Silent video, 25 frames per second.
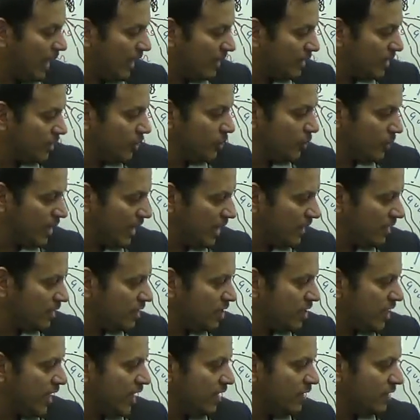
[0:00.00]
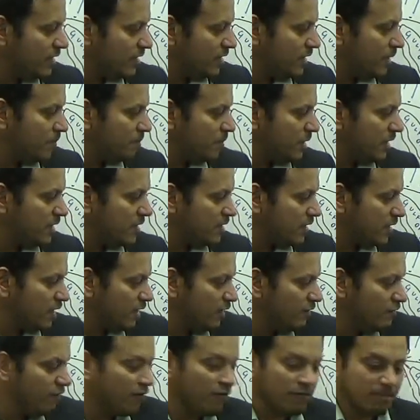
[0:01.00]
and the Yucatan Channel separates the
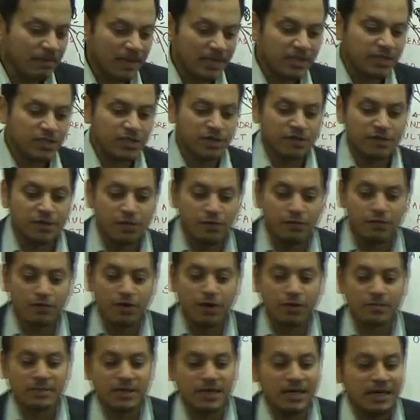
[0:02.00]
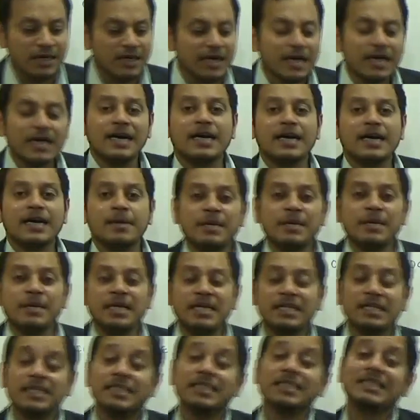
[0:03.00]
Gulf of Mexico from the
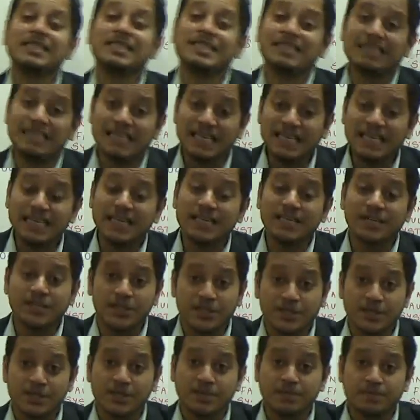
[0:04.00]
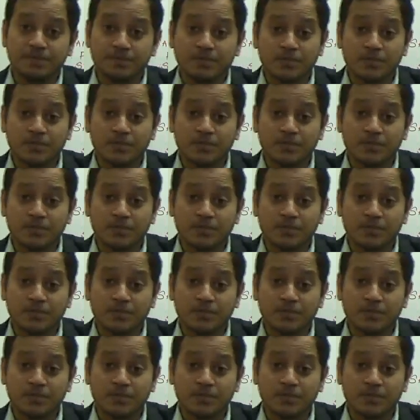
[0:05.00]
Caribbean Sea region.